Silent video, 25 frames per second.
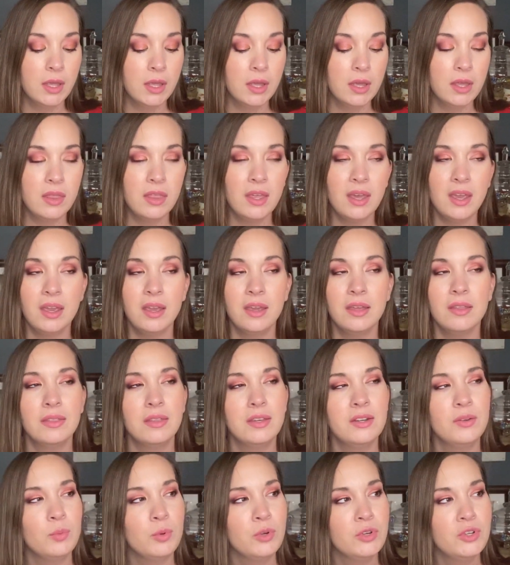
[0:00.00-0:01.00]

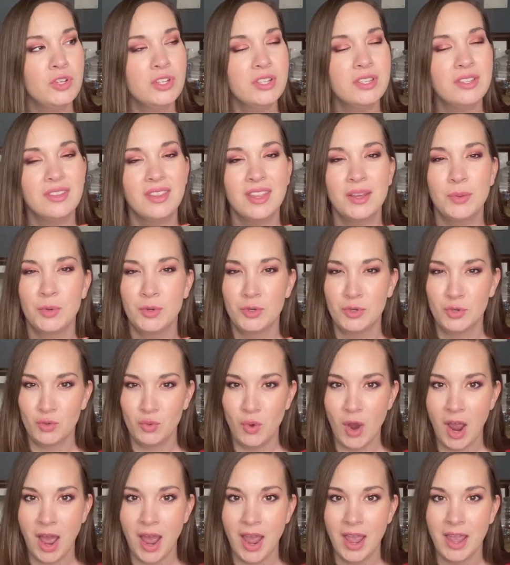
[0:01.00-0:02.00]
were
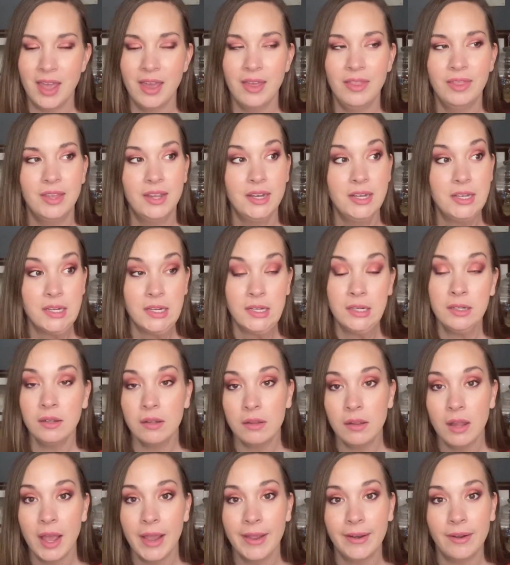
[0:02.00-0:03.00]
dry, they didn't
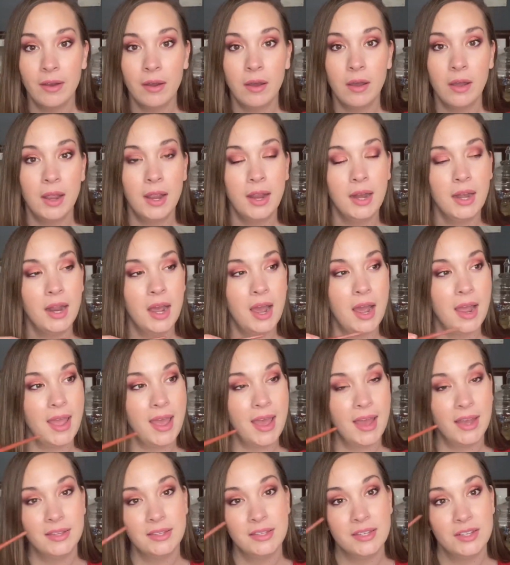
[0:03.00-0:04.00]
glide on. I
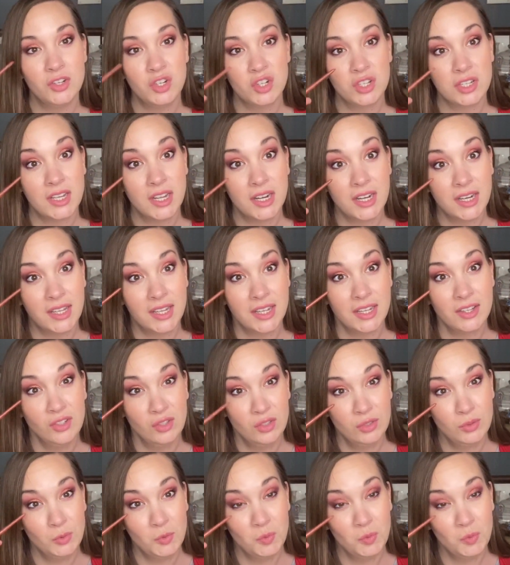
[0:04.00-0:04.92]
had to just kind of like